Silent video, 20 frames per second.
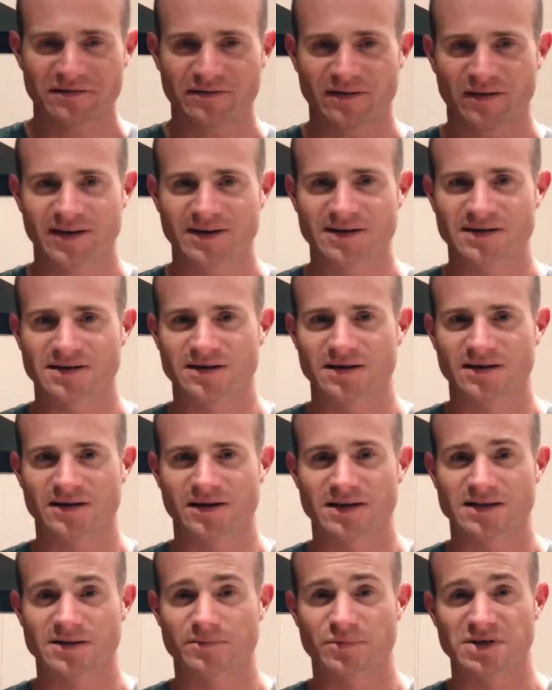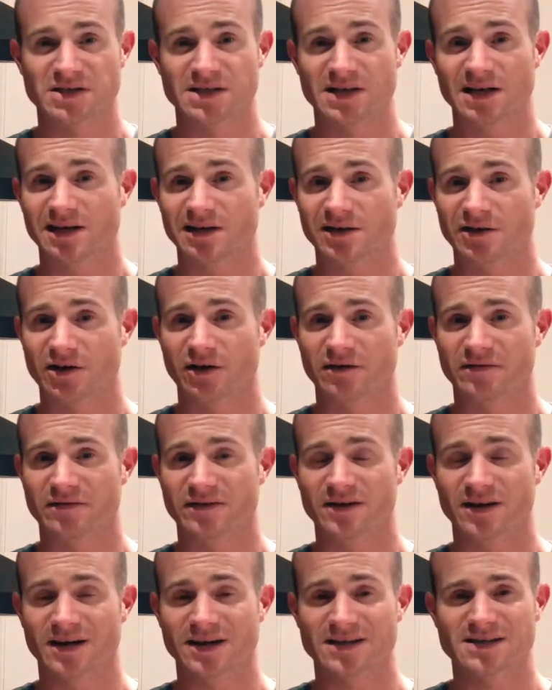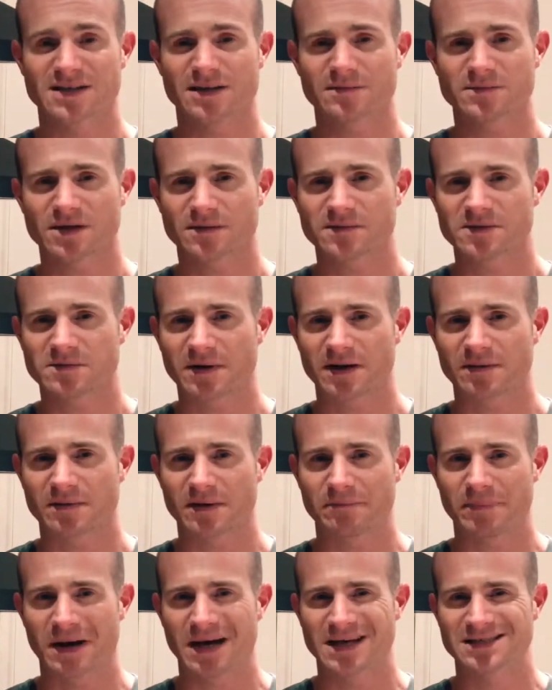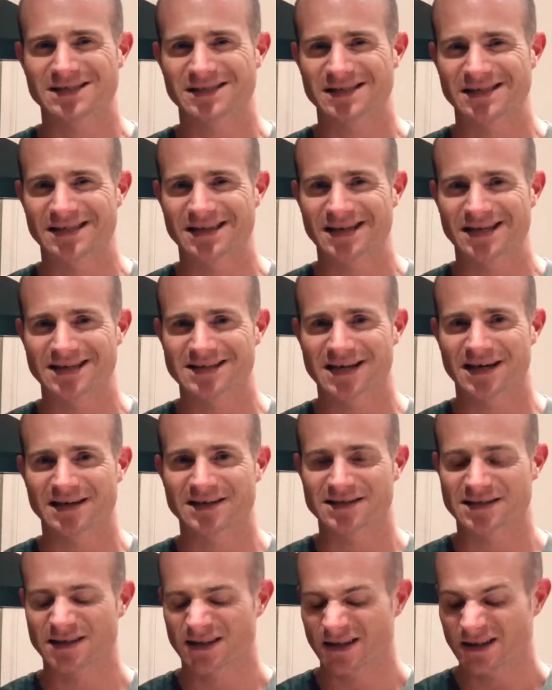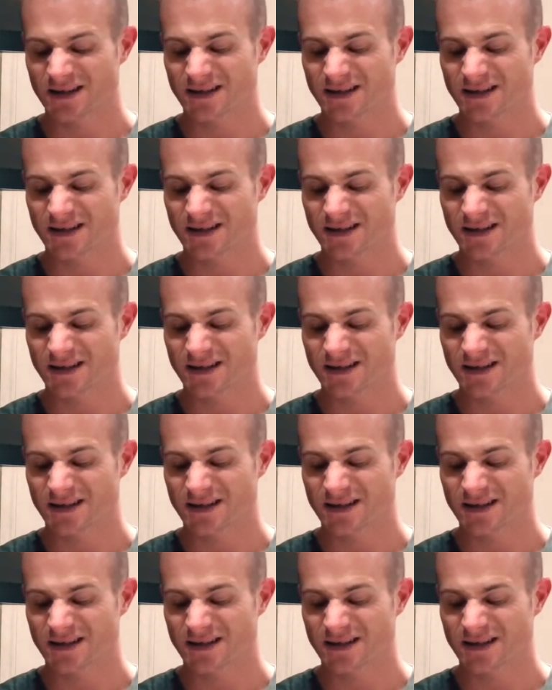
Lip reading: find that as a Brazilian coffee, they can sometimes be a bit pungent in their taste.